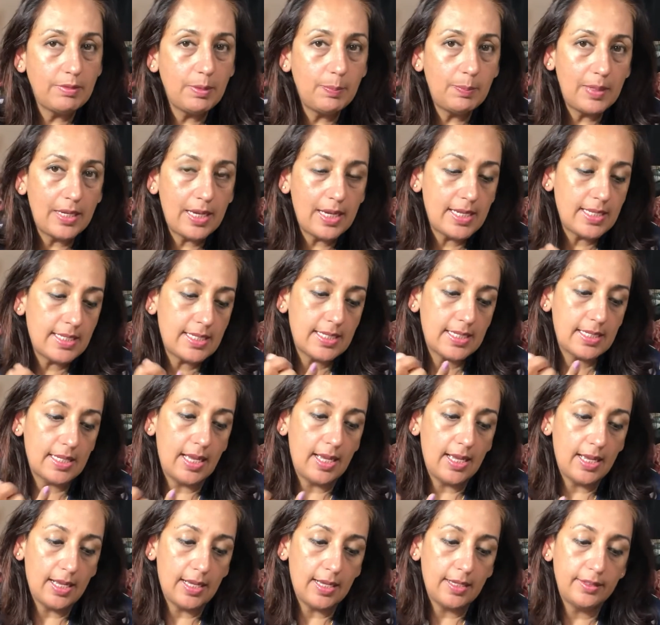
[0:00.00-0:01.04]
place
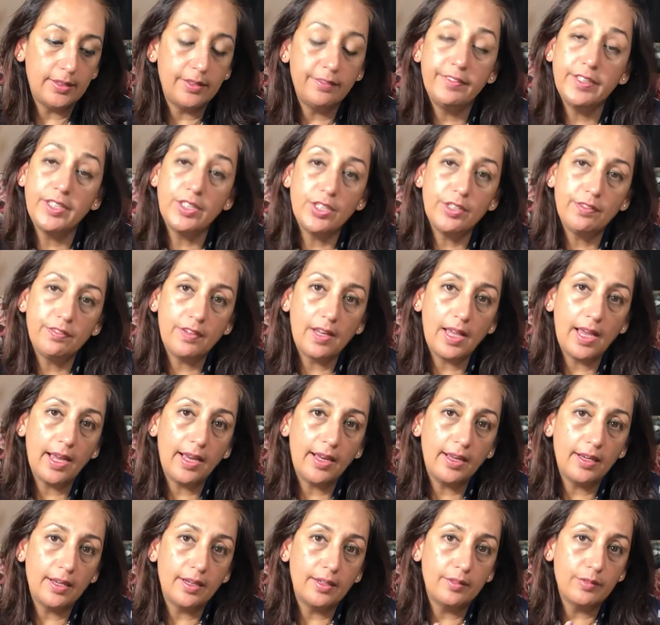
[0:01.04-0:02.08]
the victory flag,
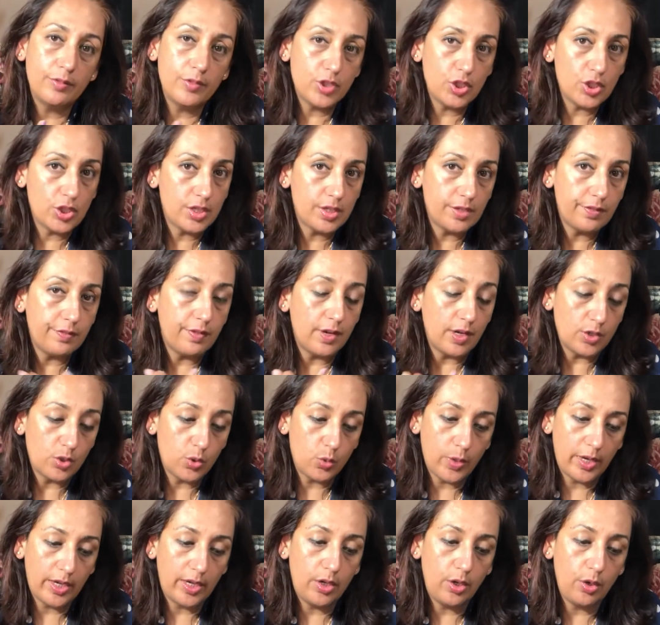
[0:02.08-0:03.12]
which is a Feng
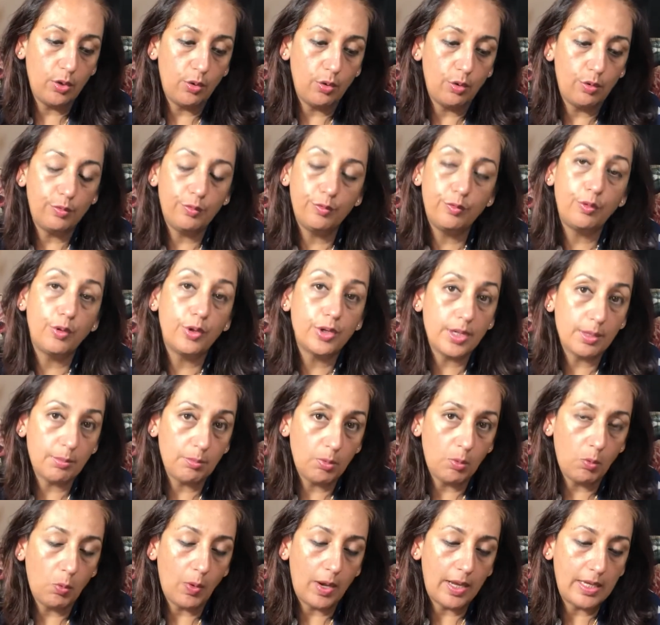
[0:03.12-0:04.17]
Shui cure for
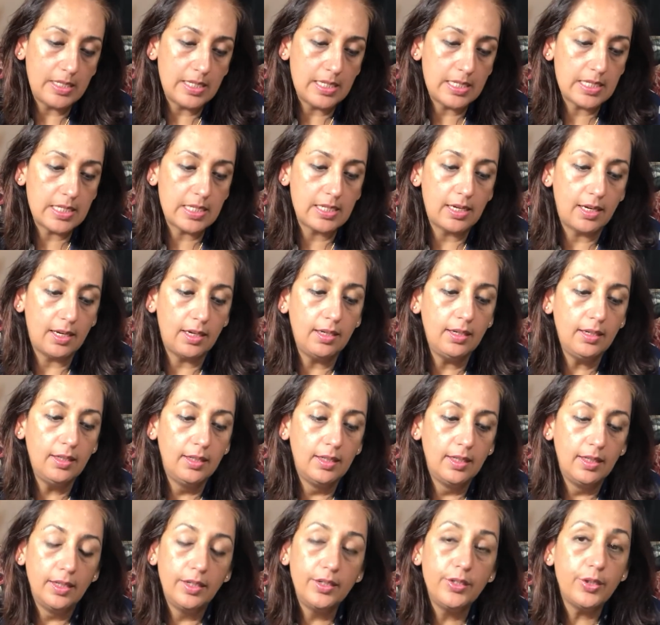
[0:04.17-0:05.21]
number 1 star,
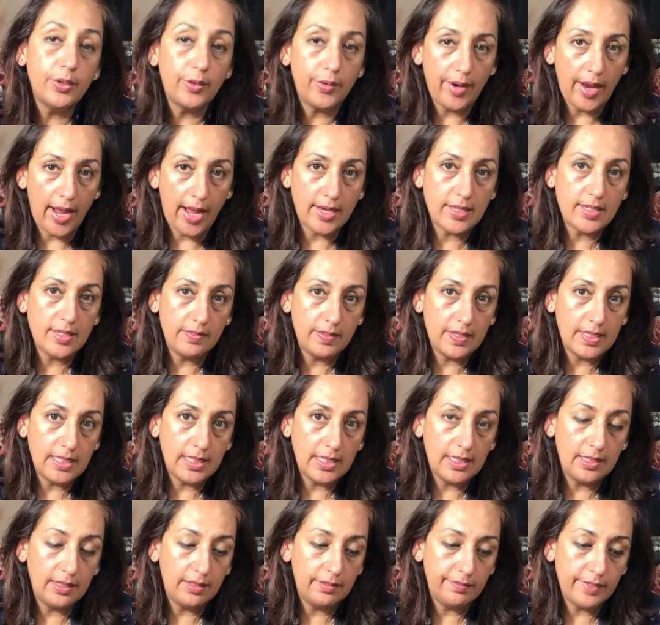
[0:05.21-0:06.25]
you're
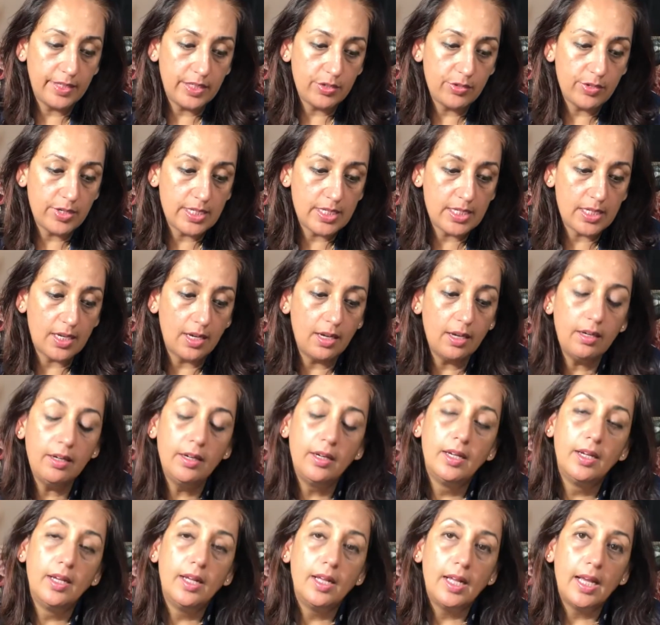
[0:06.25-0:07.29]
activating the victory star,
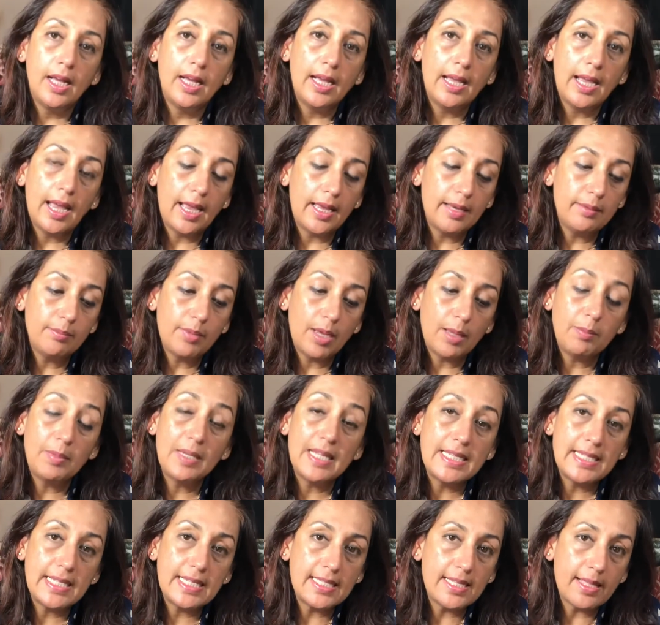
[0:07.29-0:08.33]
and by
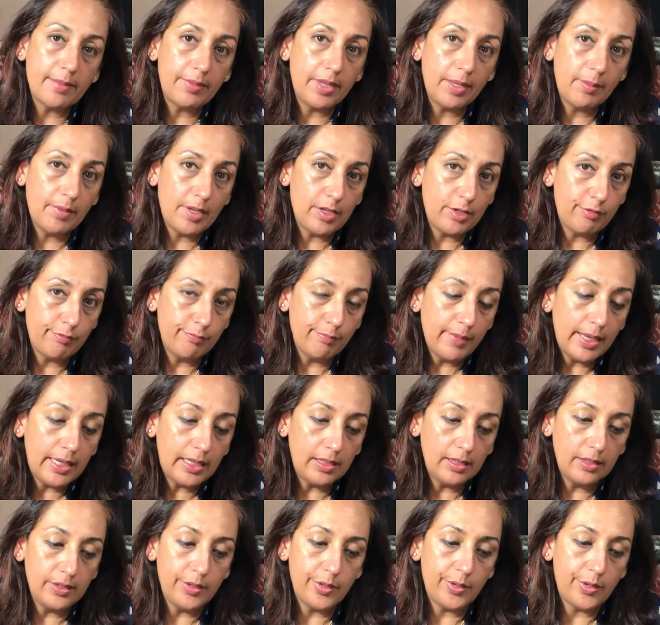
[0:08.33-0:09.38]
placing something made of
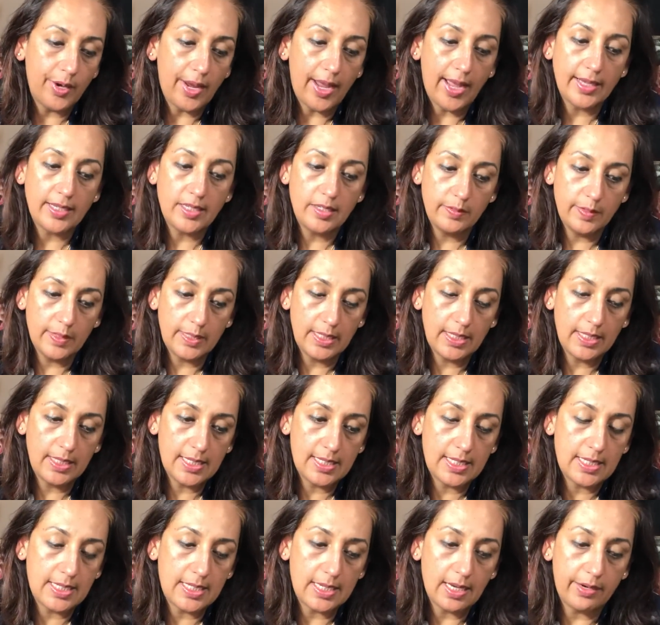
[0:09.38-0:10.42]
metal, you're activating
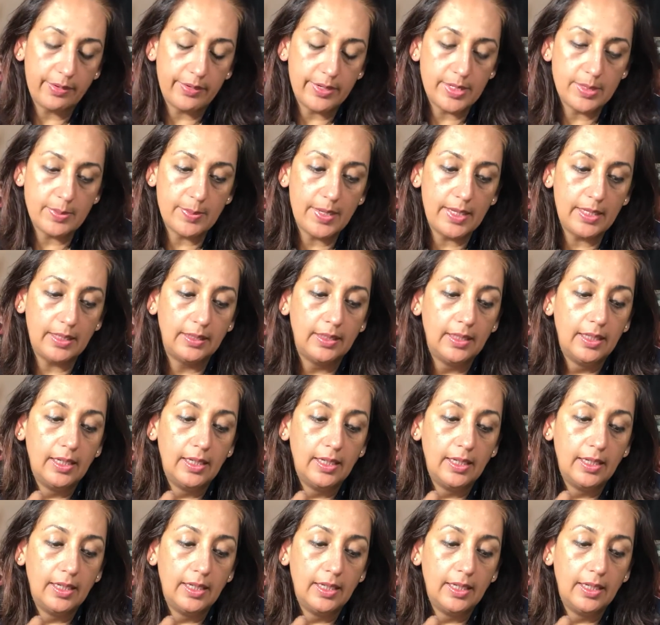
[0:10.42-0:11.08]
this star as well.